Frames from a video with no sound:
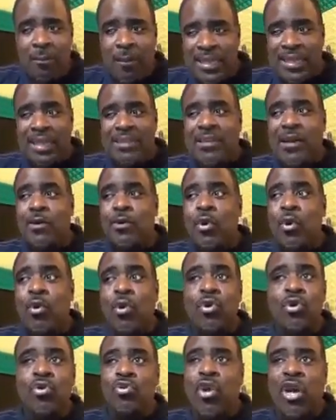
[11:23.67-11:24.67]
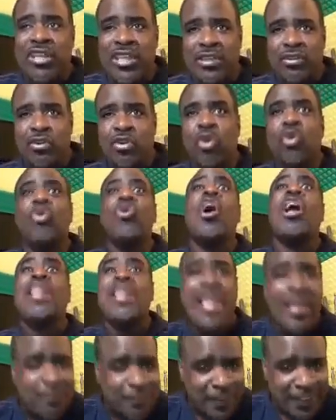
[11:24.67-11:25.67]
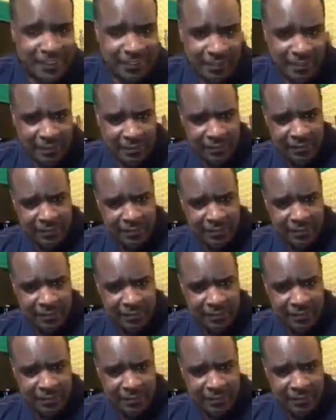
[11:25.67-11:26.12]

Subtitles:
a lot of you couldn't run it, you run left it.